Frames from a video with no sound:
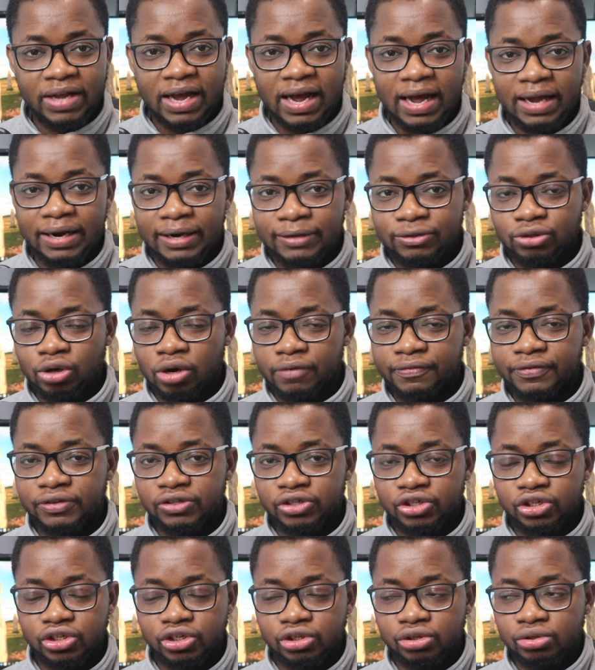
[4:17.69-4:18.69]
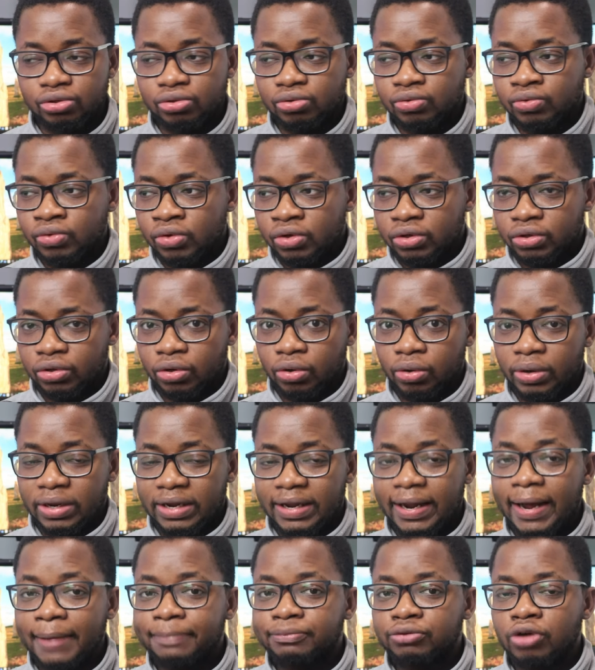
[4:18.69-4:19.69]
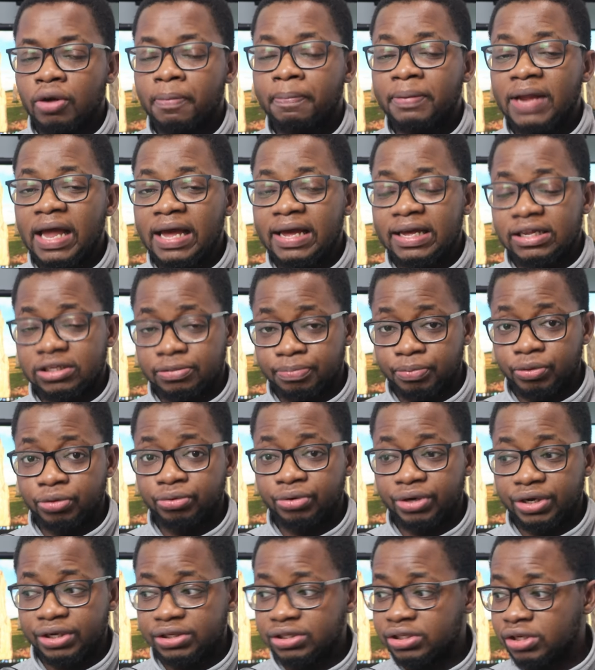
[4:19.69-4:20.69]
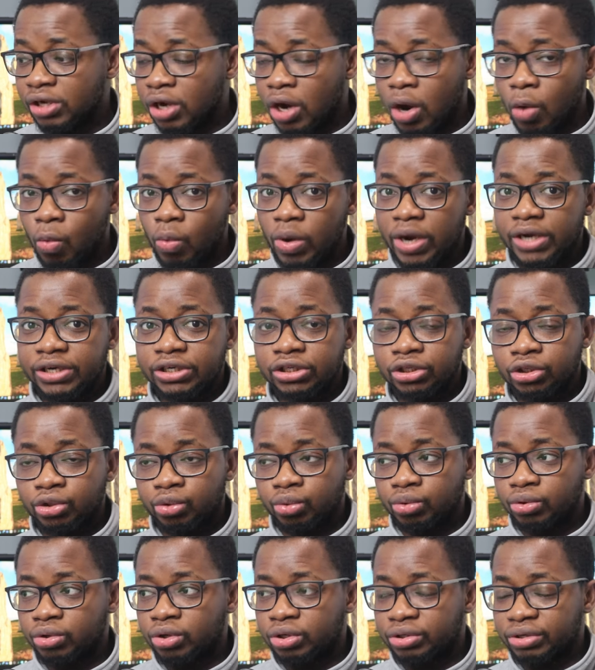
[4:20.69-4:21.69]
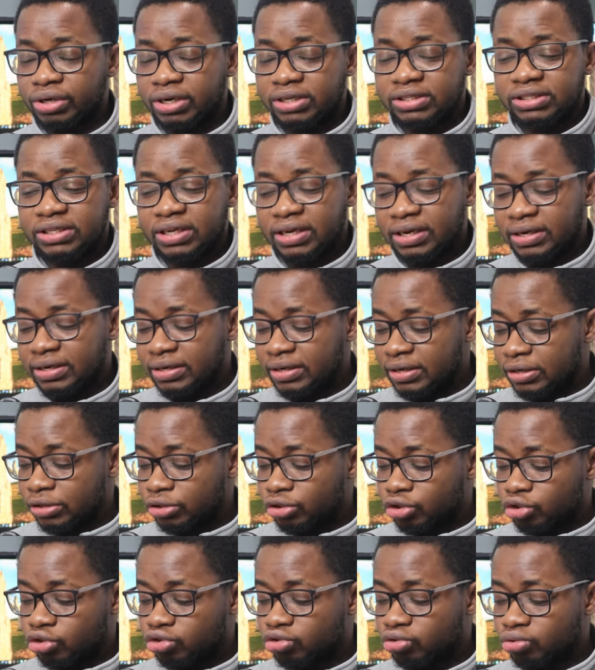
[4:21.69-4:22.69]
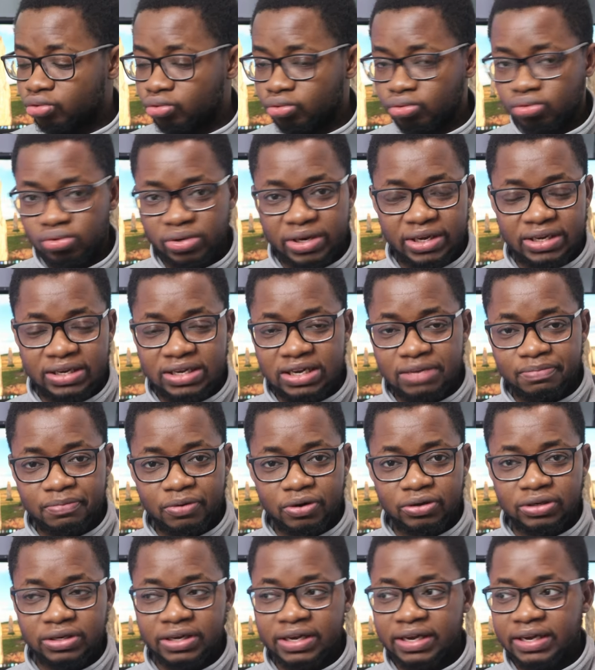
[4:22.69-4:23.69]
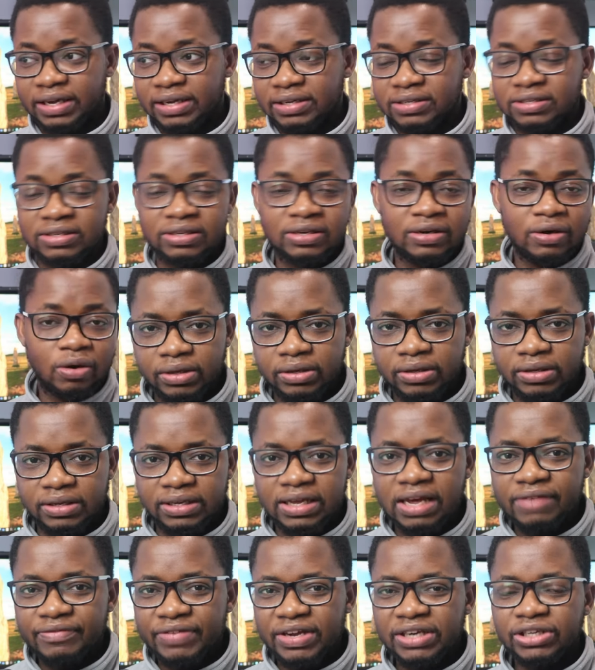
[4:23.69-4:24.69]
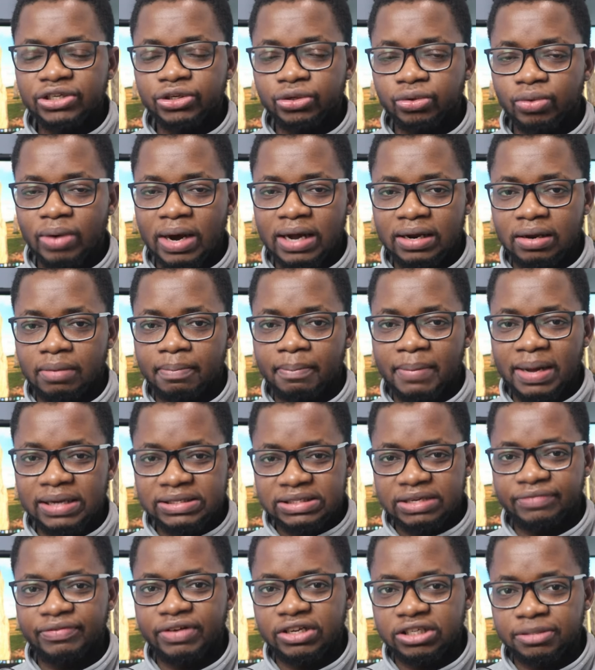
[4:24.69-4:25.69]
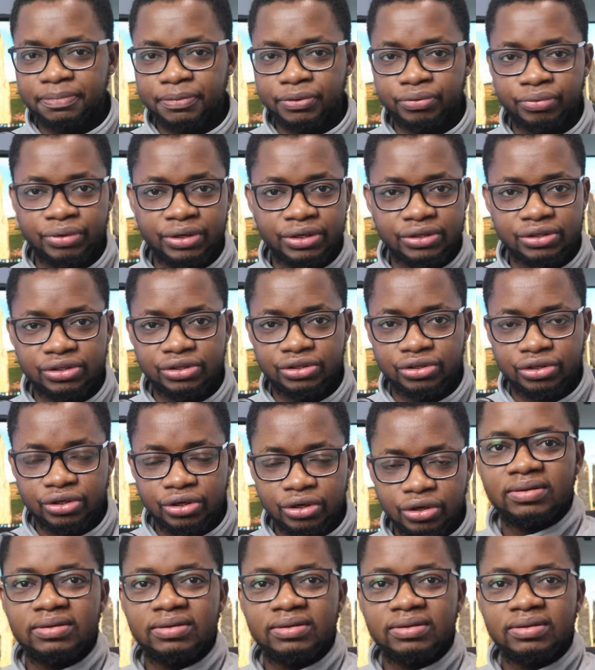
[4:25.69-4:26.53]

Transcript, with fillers: And it offers you, you know, a laptop-like experience when you're connected to a keyboard case, giving you an immersive experience.